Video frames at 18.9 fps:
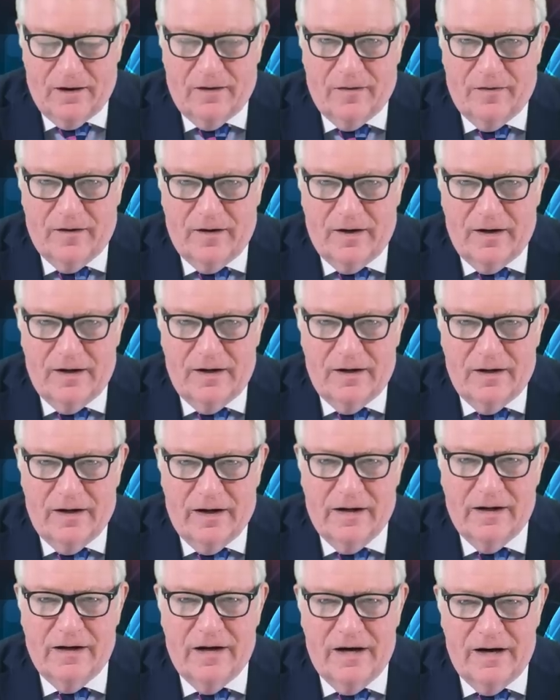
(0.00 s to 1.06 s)
The
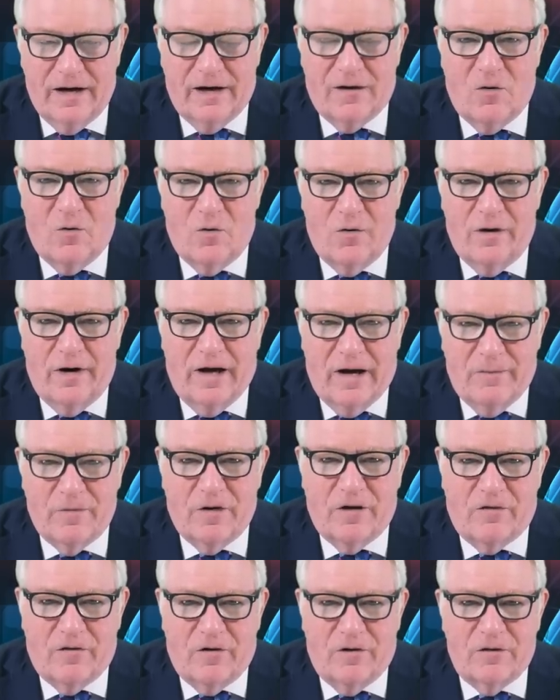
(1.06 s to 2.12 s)
illegal
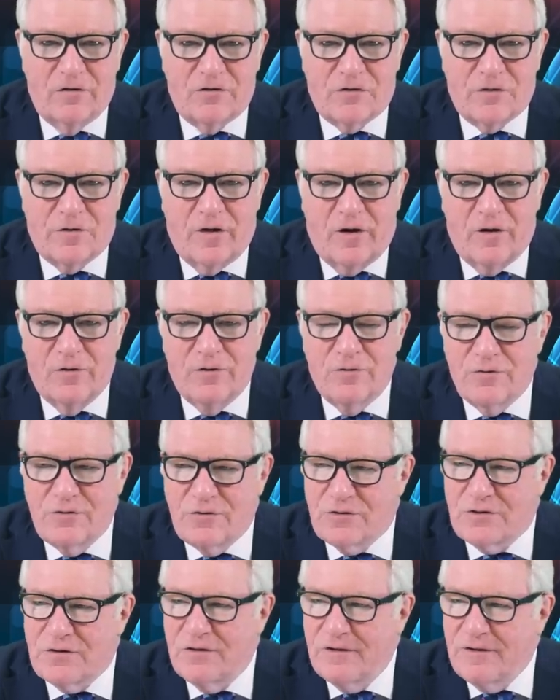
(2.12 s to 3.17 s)
immigrants,
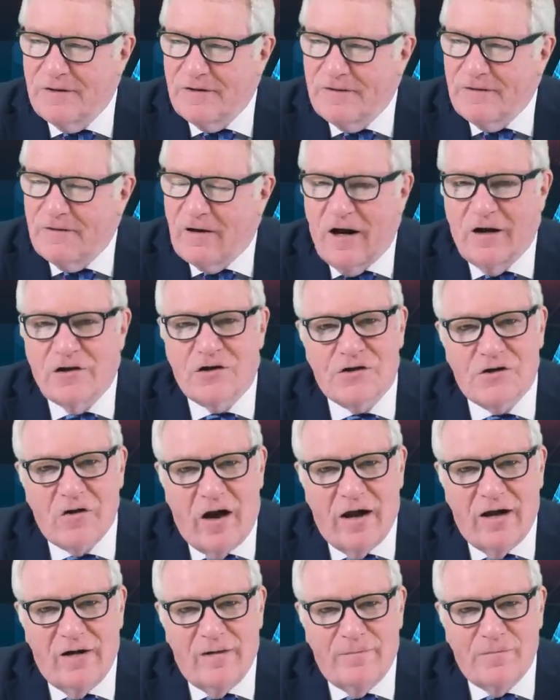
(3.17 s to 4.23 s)
those
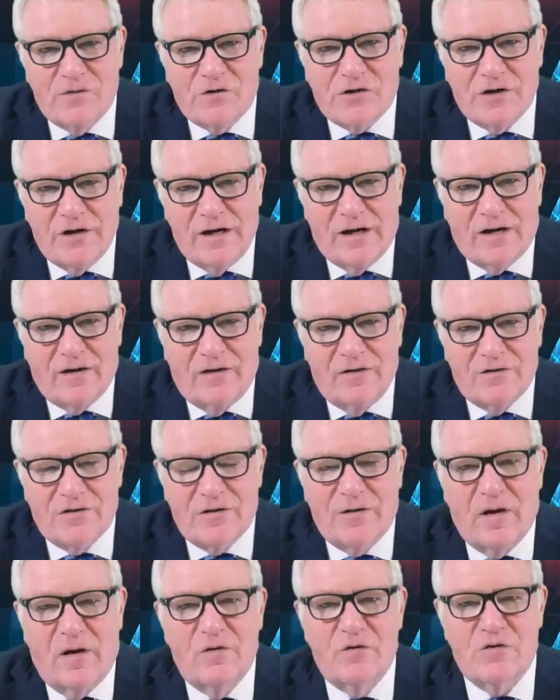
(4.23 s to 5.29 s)
asylum seekers,
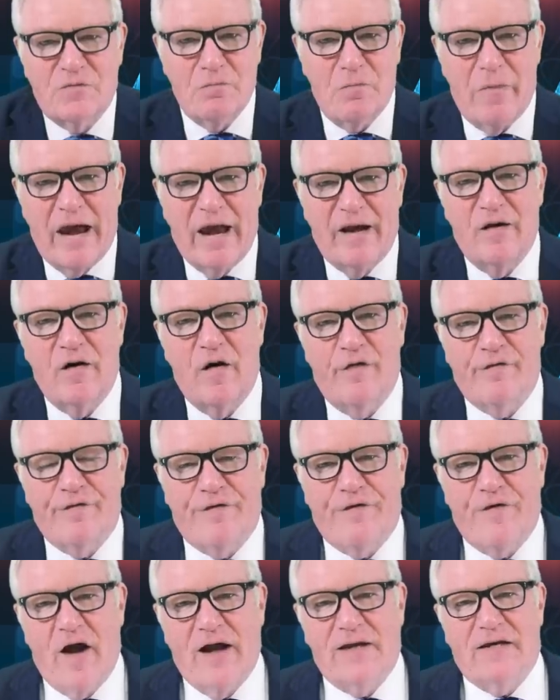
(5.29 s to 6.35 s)
those men of
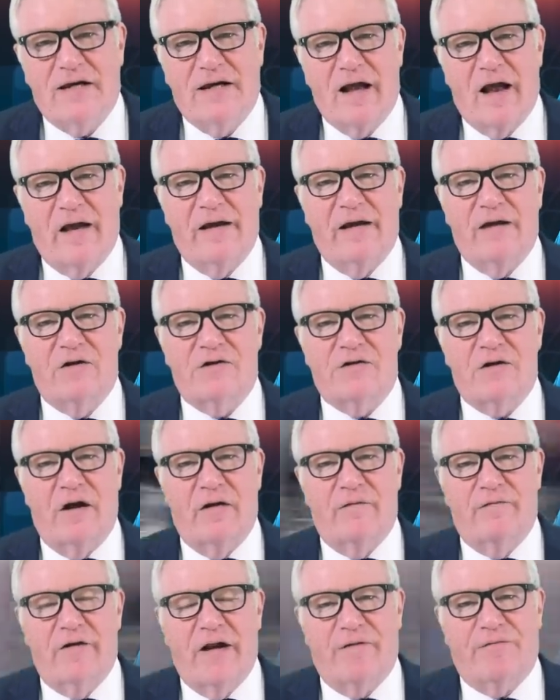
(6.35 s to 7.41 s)
fighting age that
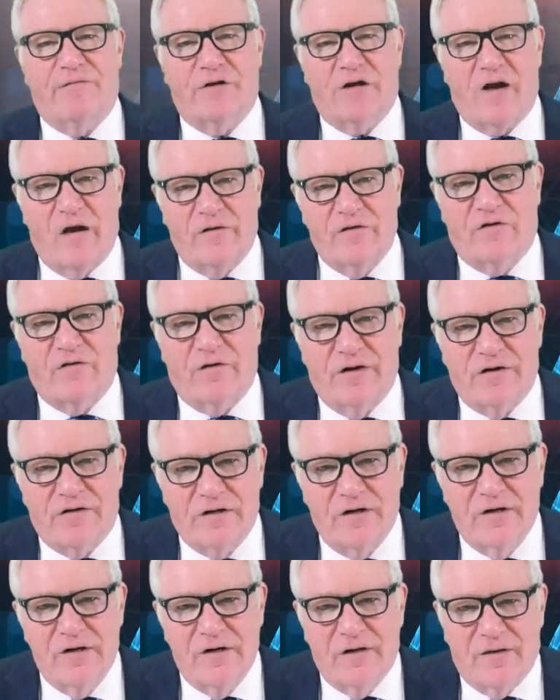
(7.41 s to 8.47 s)
have left
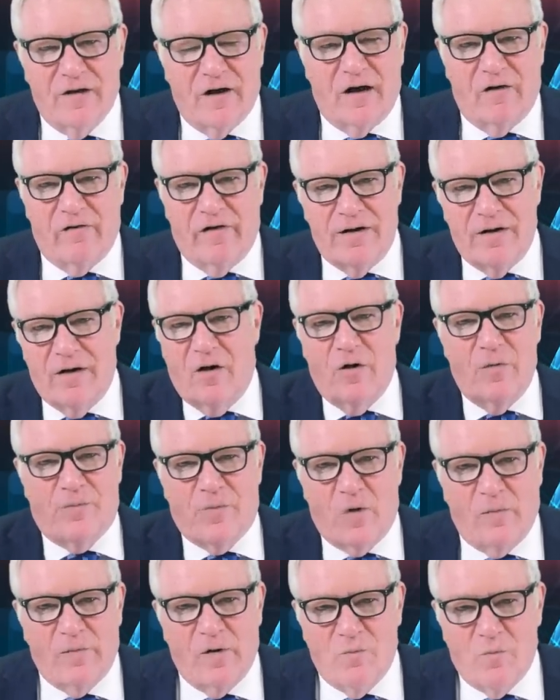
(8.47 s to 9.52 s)
countries that are in no
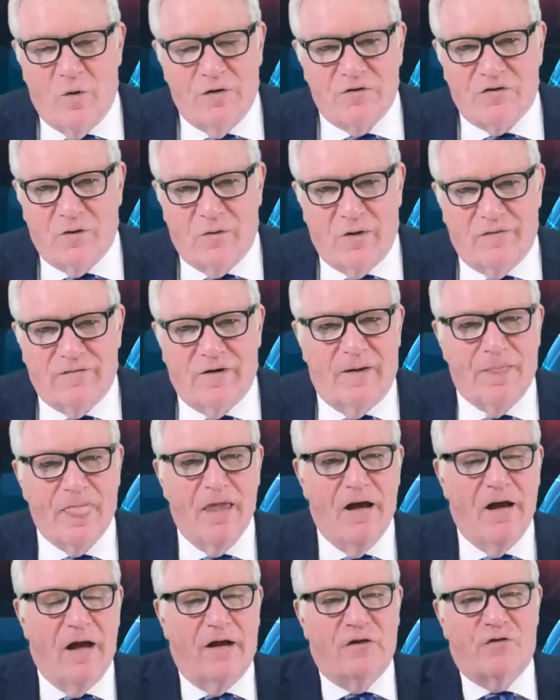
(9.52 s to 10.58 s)
problem whatsoever
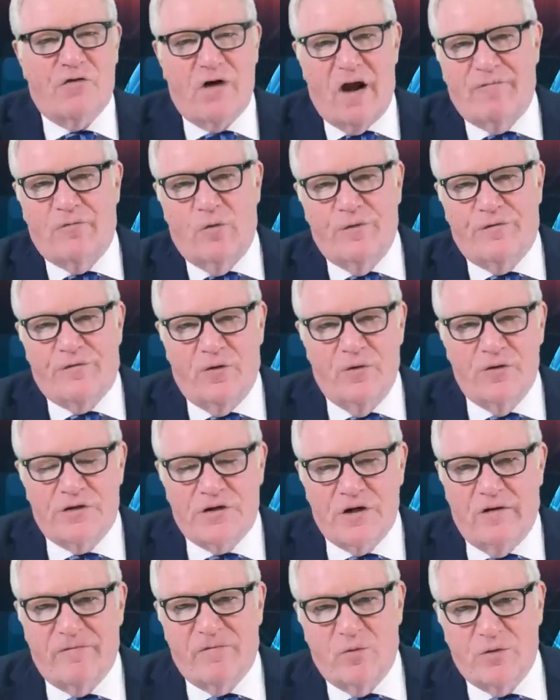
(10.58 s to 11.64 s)
and travelled through
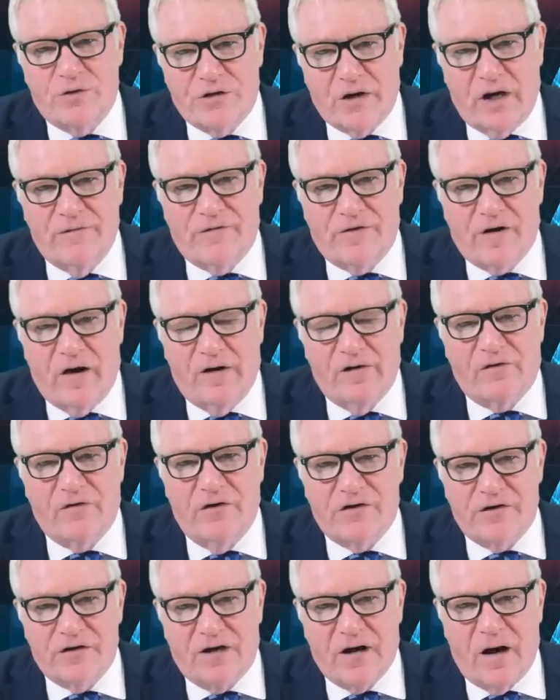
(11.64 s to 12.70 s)
several safe
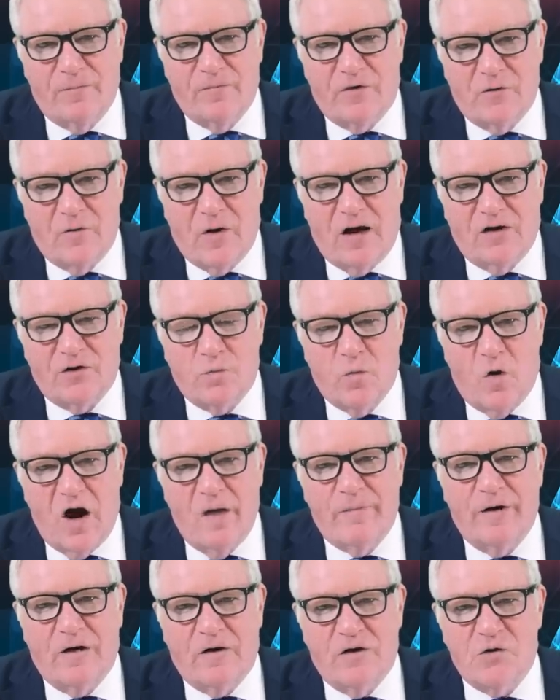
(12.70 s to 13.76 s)
countries to come to us. Why?
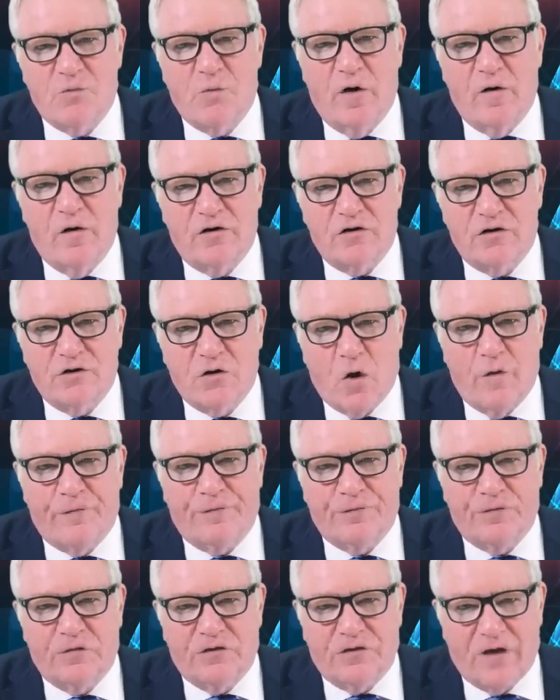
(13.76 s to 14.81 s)
Because we're a
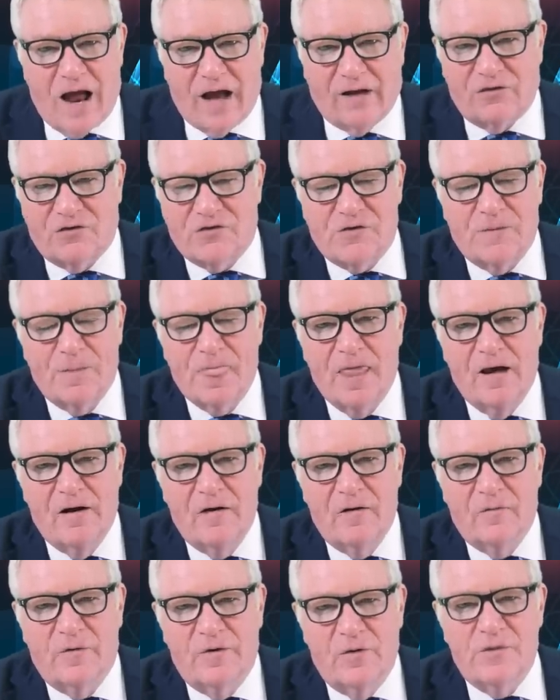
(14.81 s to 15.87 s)
soft touch.
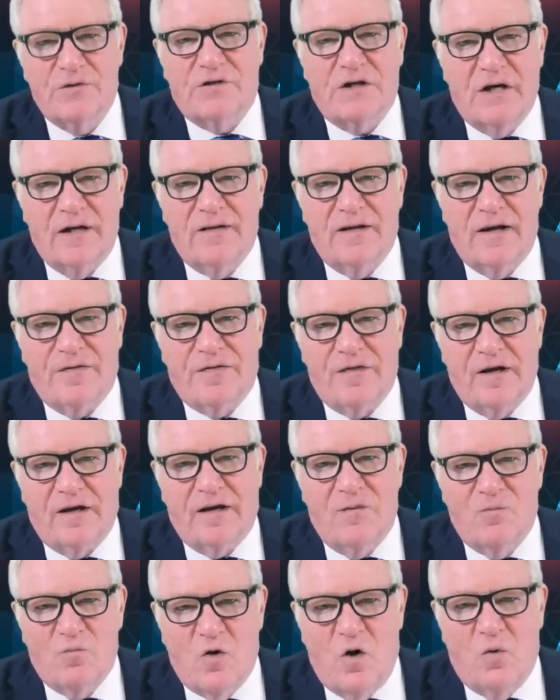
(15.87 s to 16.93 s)
We're all sitting there
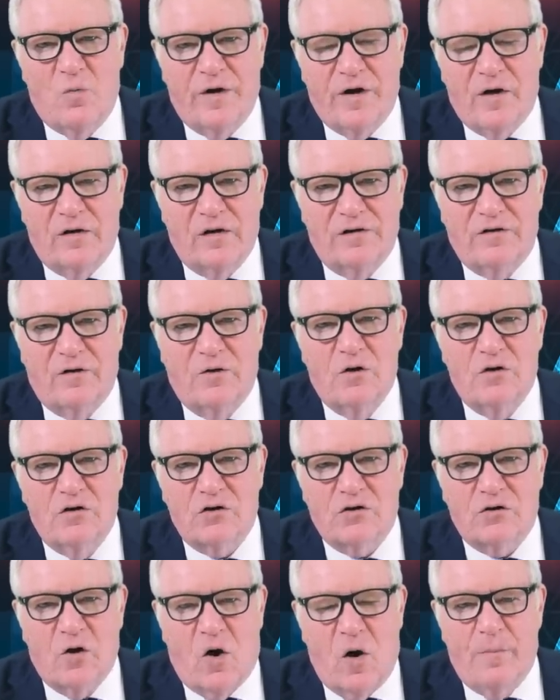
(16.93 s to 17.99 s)
thinking what we're going to do.
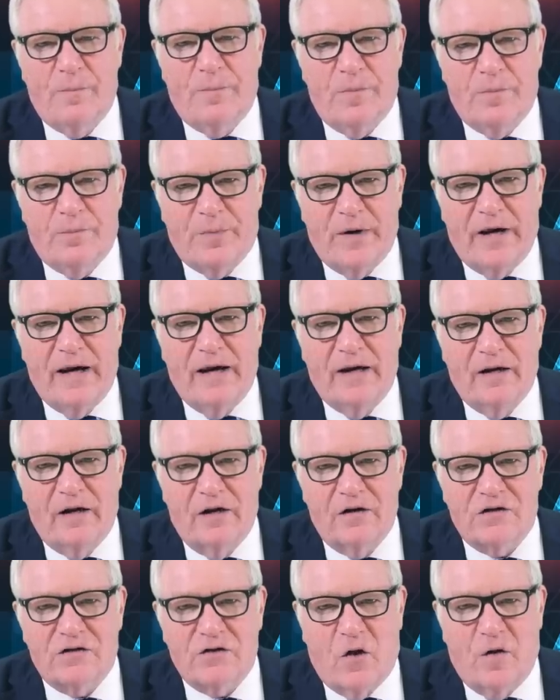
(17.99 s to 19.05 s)
Stop being
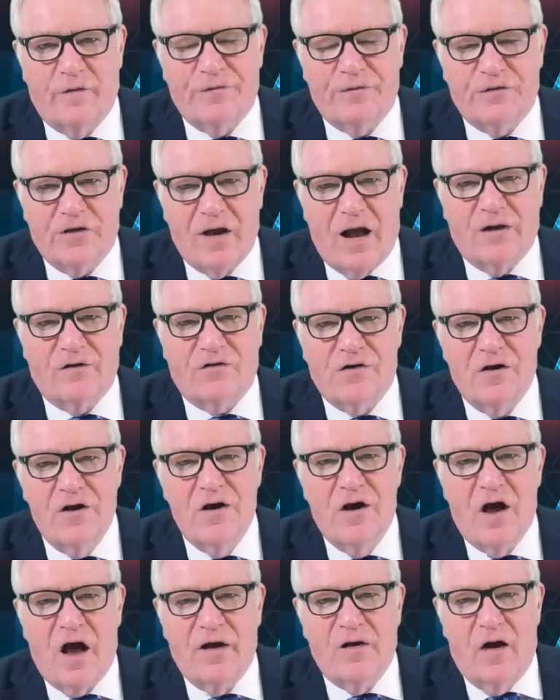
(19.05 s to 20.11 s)
a soft touch.
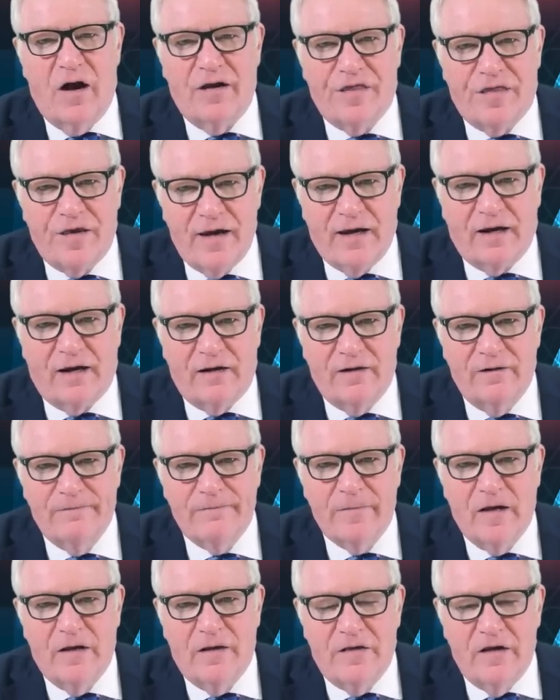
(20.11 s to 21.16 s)
And I think
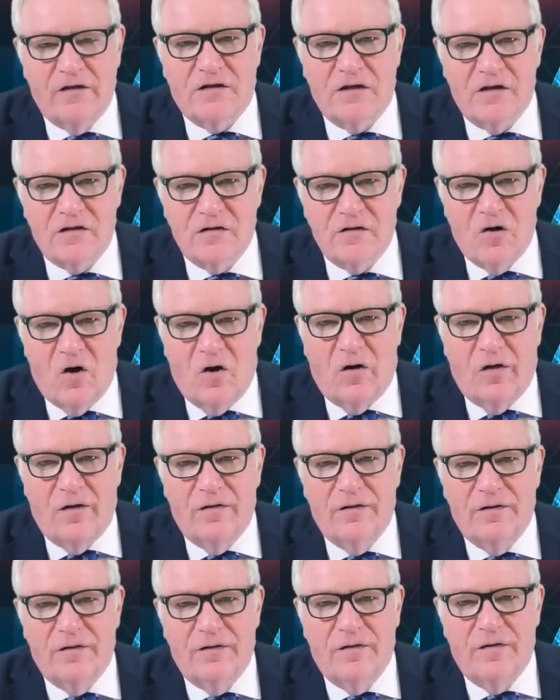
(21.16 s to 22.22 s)
this is
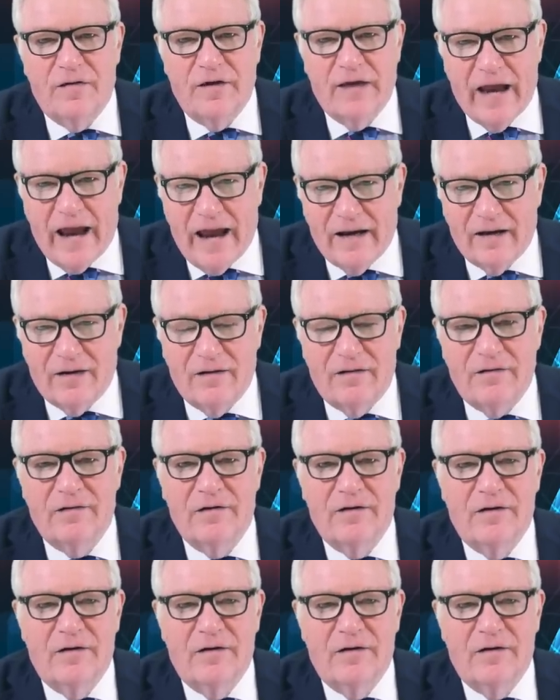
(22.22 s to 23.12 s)
not the end.